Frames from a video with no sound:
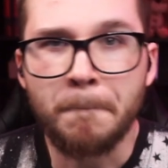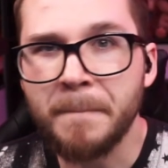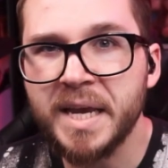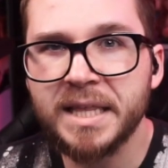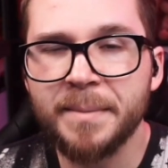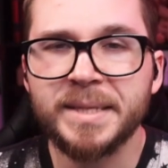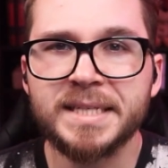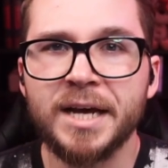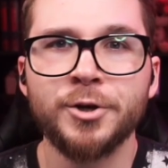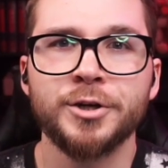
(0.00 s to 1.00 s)
Milim
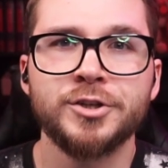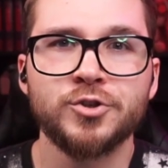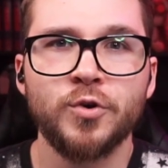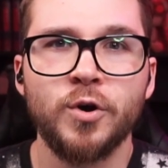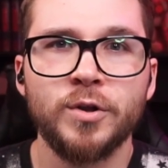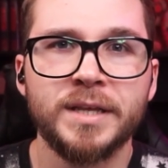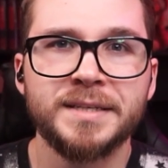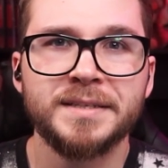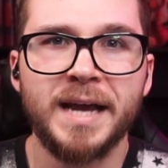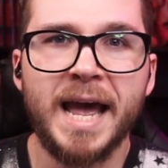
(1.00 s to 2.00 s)
is under control,
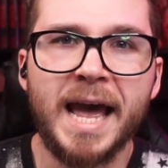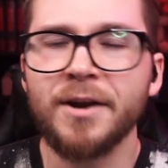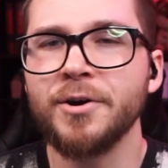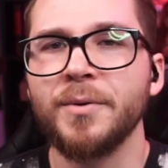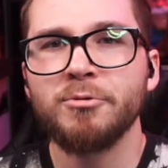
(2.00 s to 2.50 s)
and I don't know.